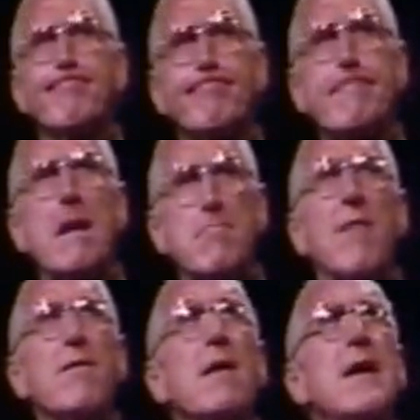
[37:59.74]
Her
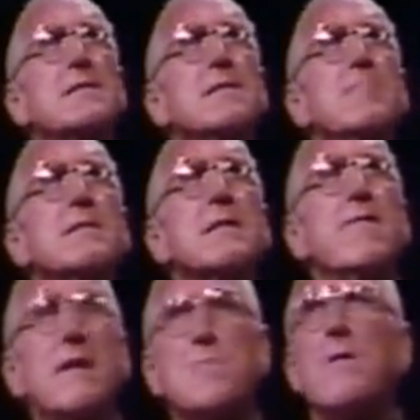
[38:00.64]
mother had some
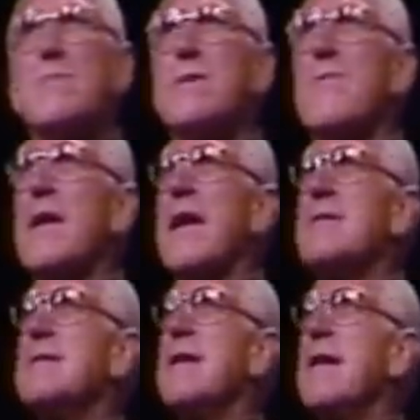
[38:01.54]
misgivings, but we went ahead
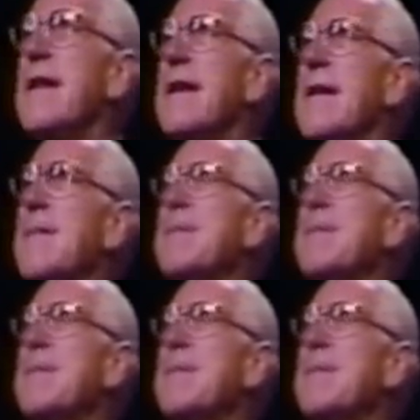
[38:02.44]
and did it anyhow.